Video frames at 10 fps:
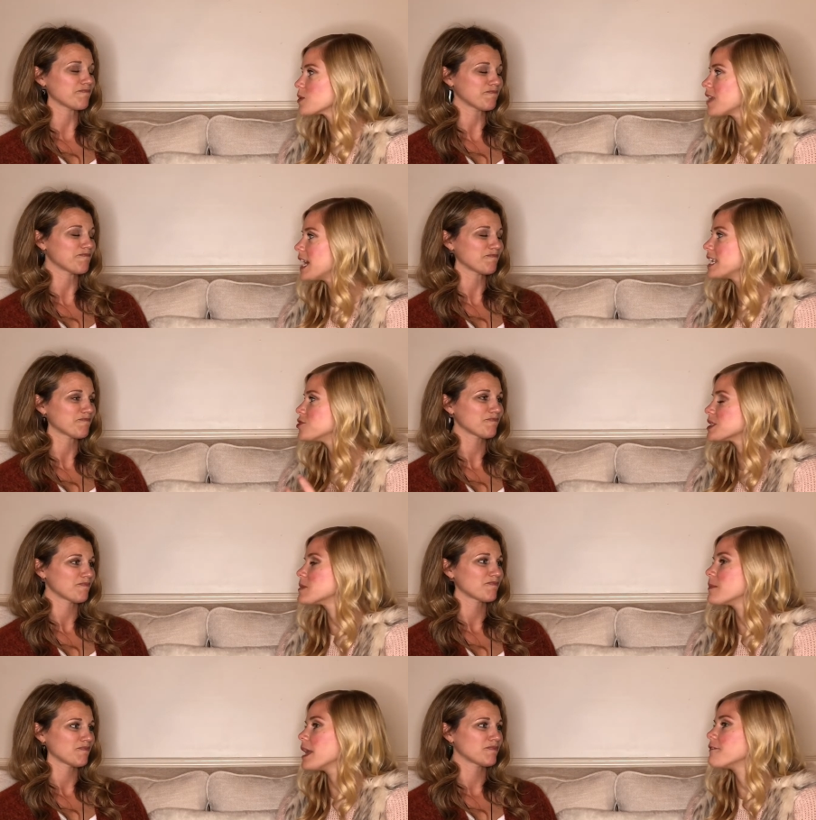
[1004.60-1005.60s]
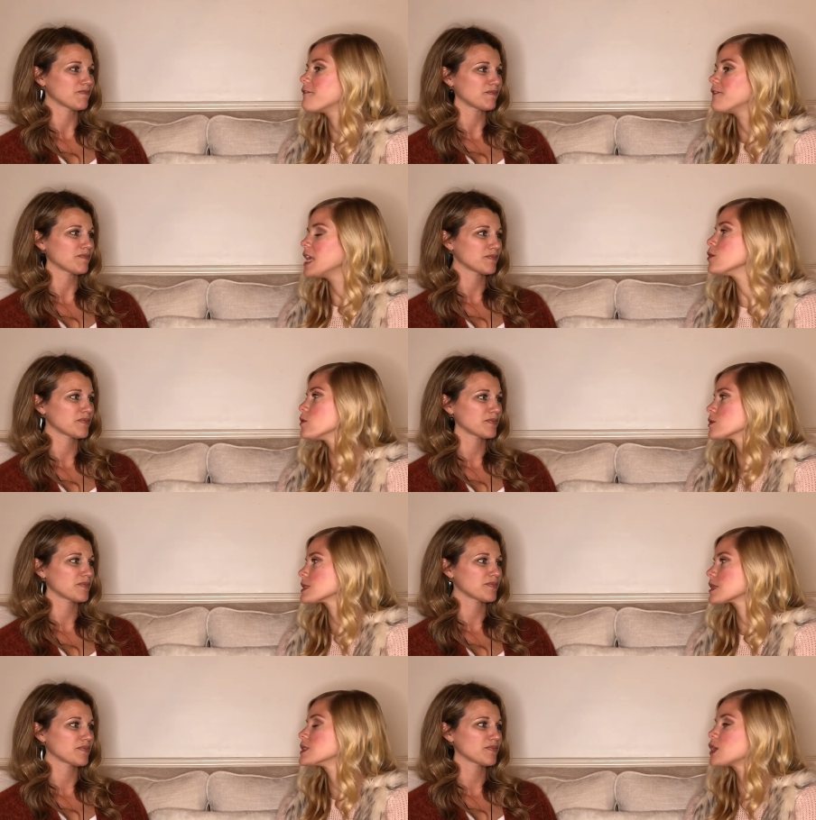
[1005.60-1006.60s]
Speaker 1: with mm-hmm. that it just it feels
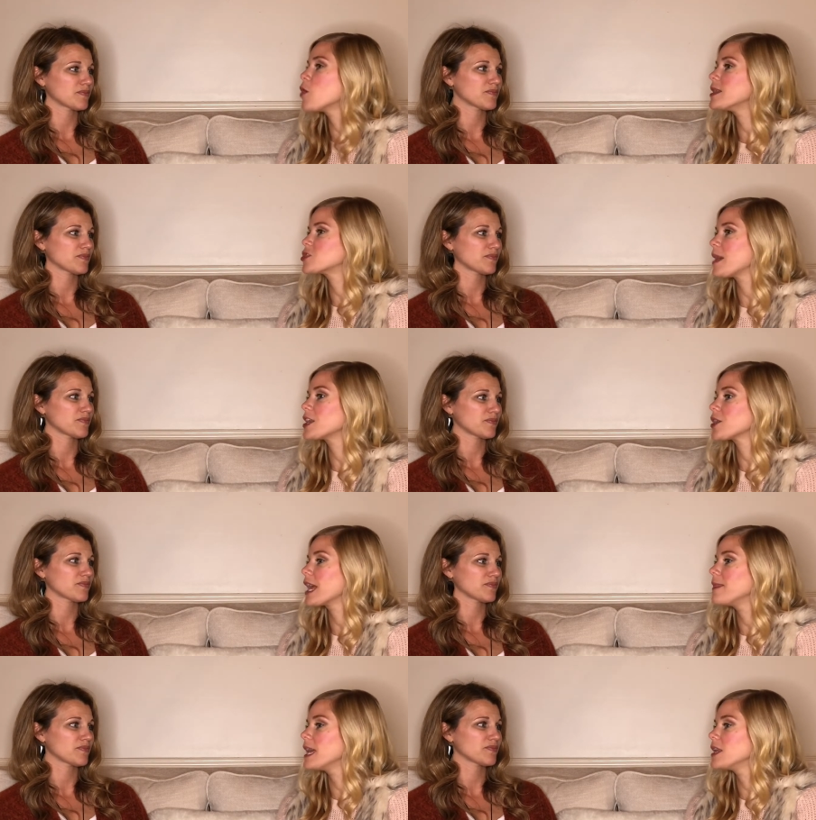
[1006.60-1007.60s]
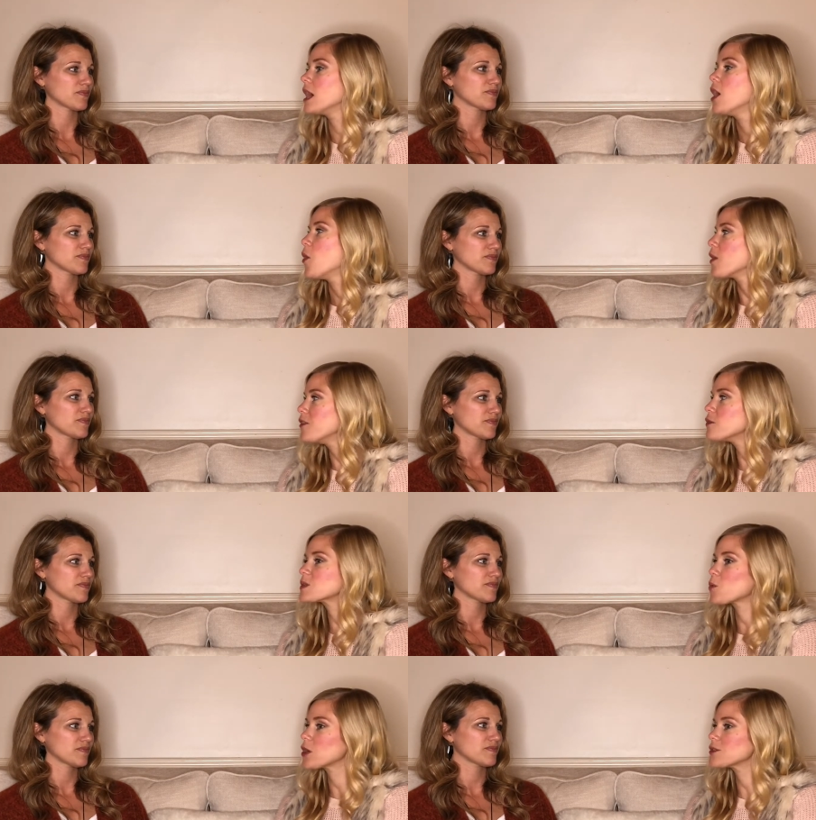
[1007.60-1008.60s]
so much better and then when those
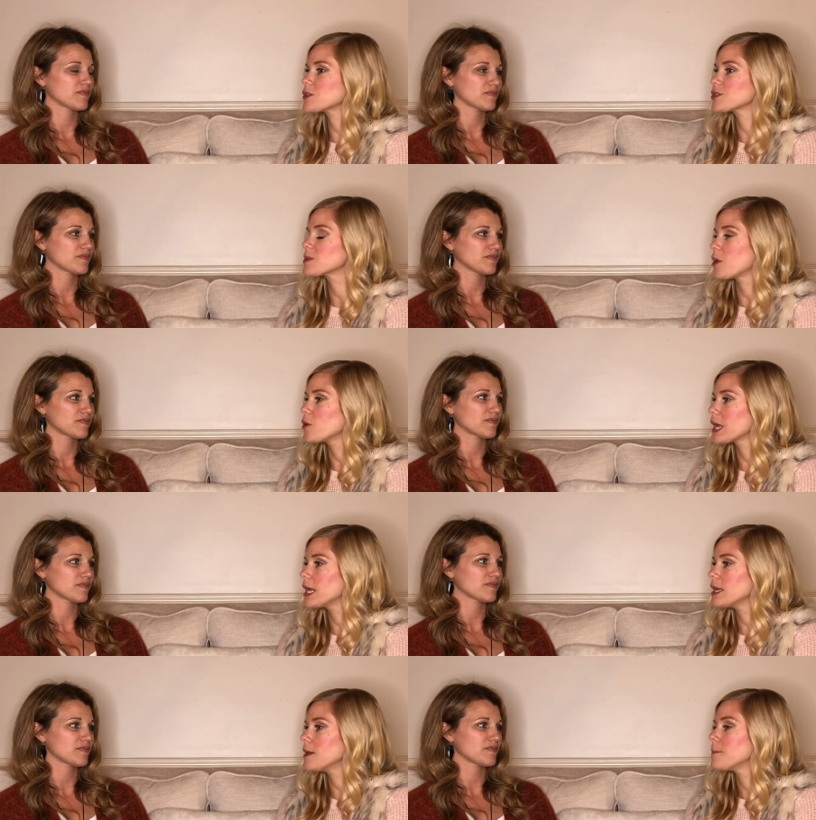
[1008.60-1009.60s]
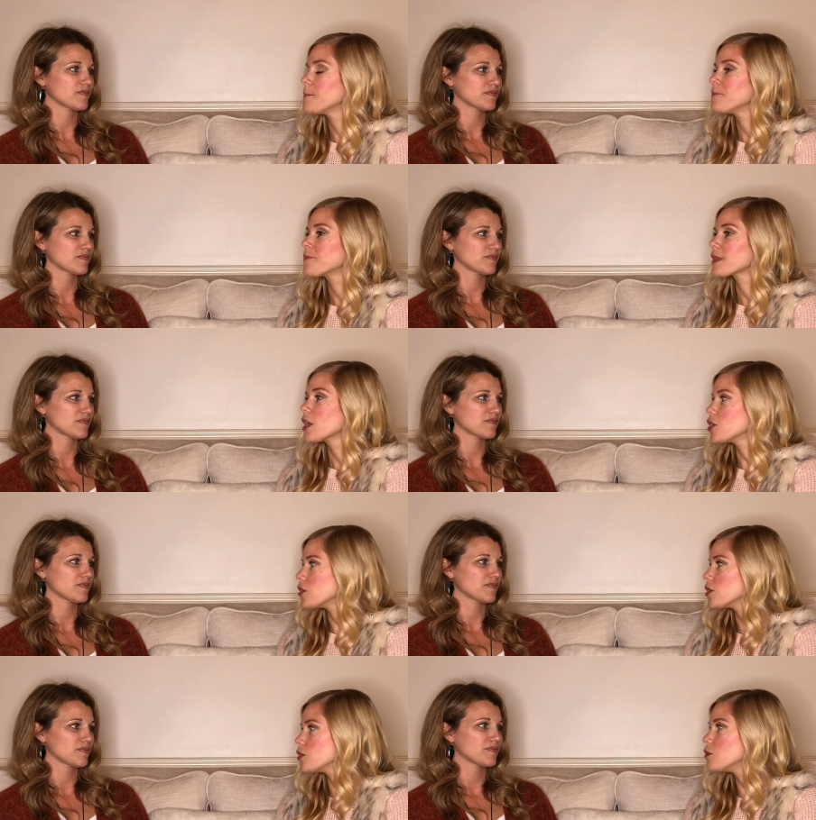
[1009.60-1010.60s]
words are spoken
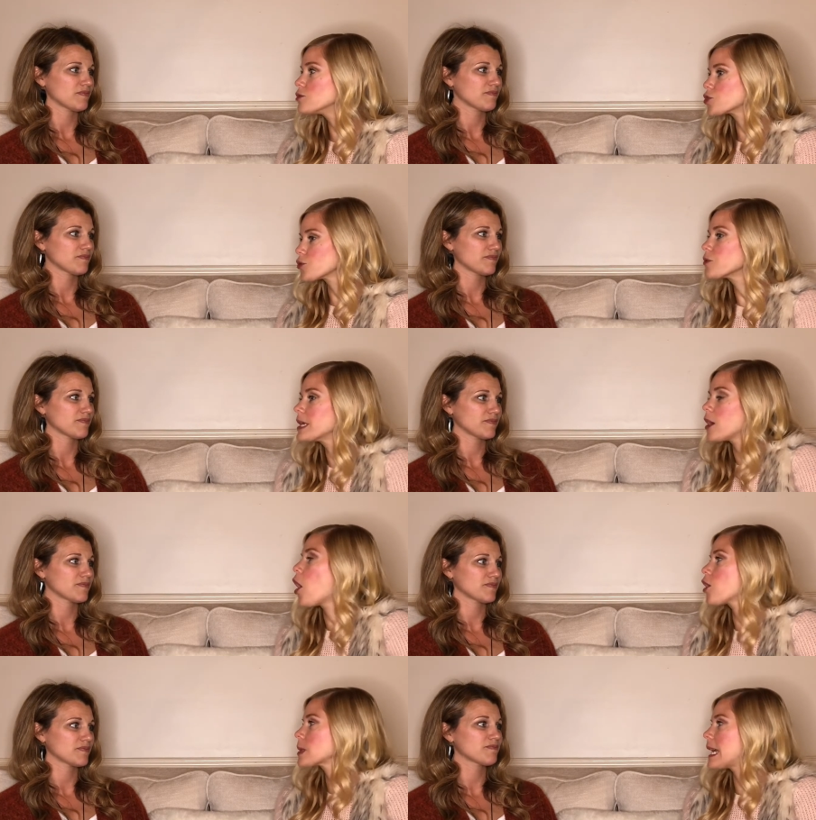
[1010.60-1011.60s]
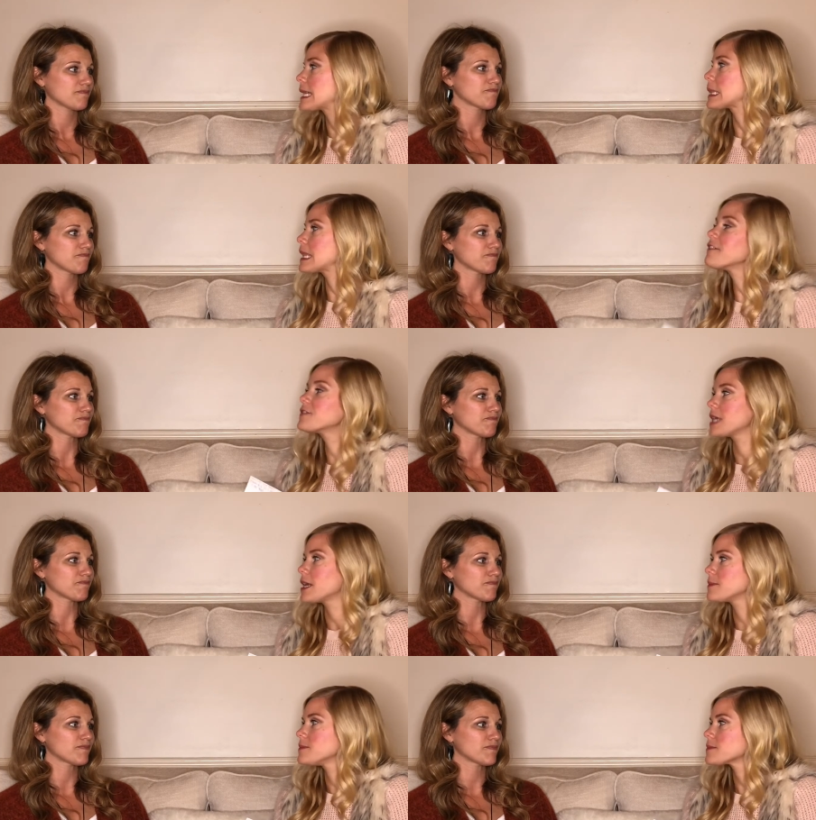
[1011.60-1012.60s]
Speaker 2: you truly are like lifted
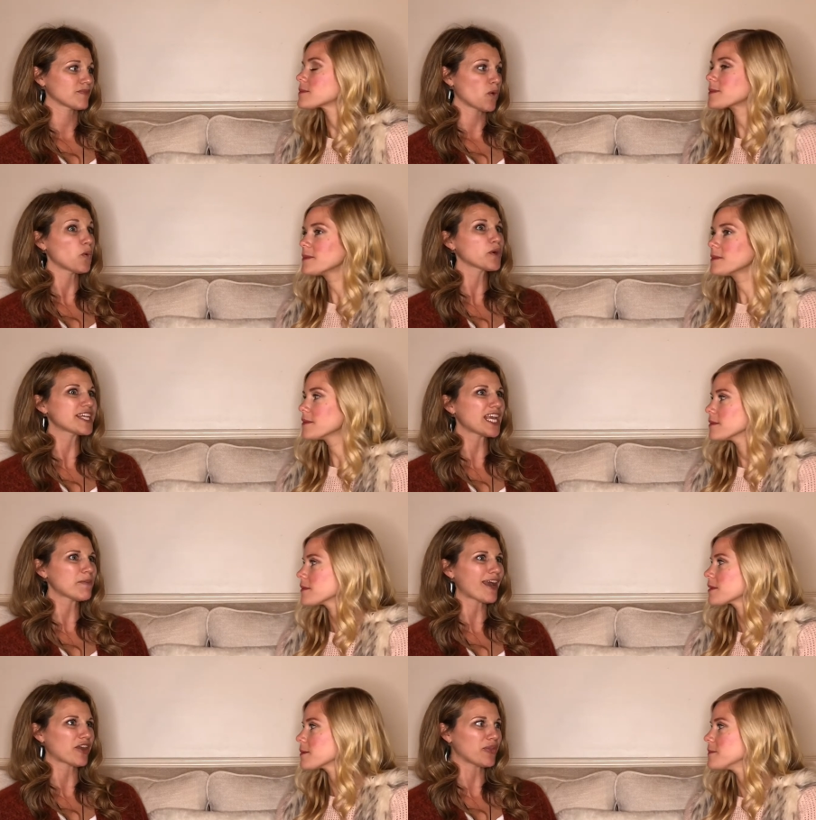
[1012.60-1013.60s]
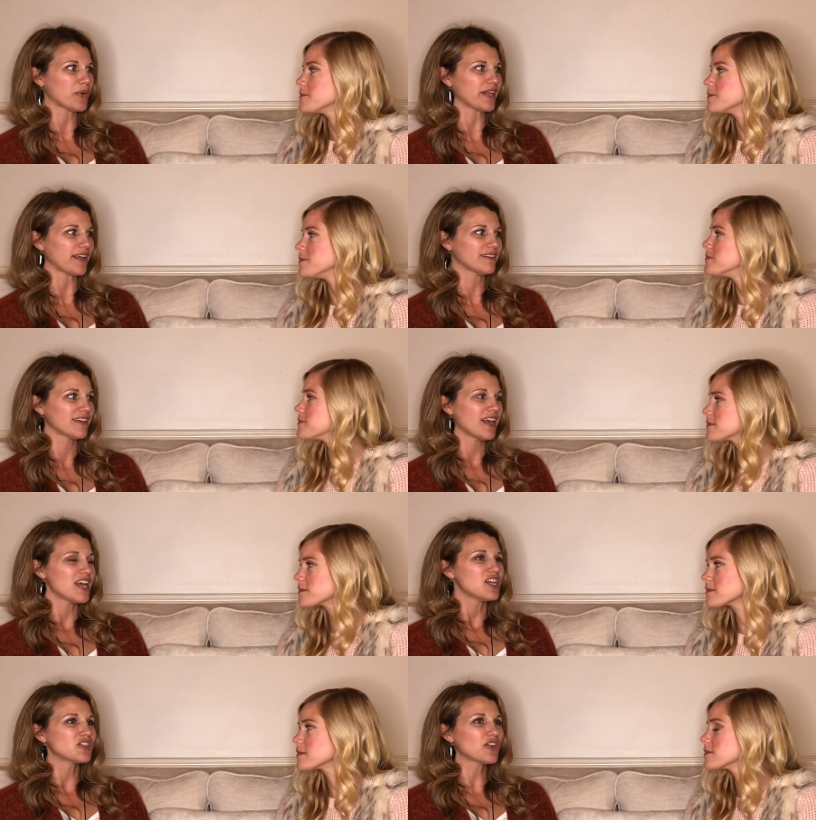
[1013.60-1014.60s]
mm-hmm. well, we're taking back authority. Mm -hmm.
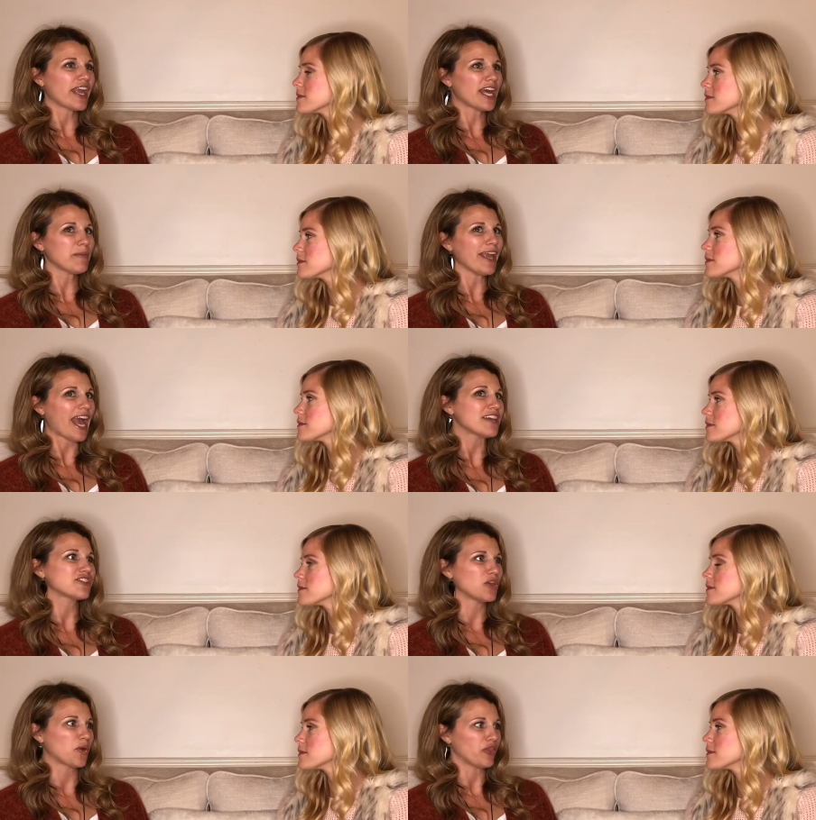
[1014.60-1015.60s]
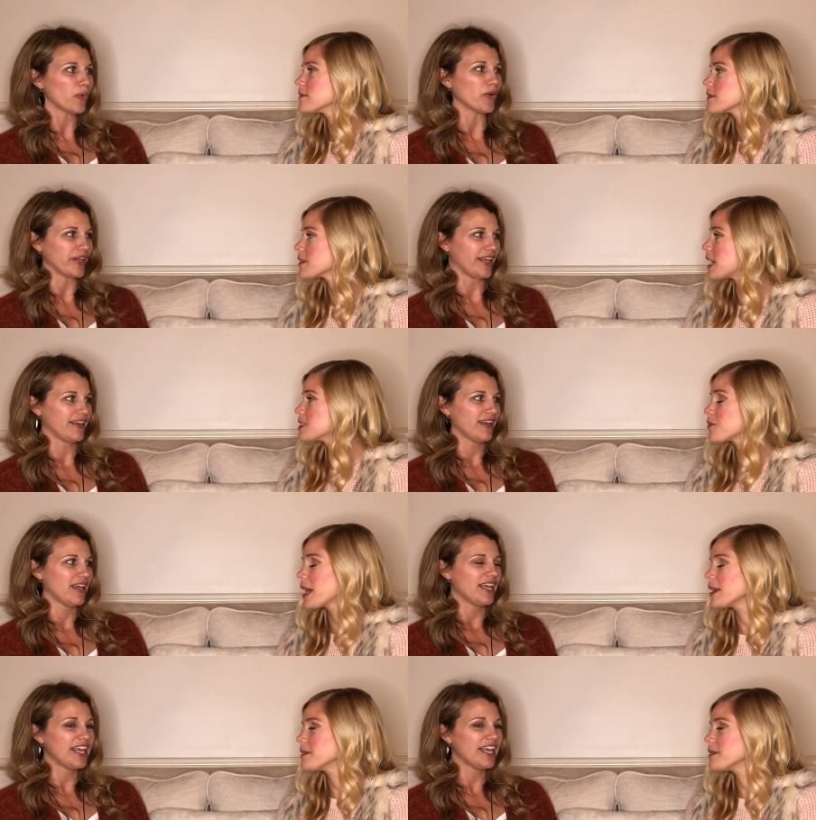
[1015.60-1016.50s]
So the enemy has no authority. That's right.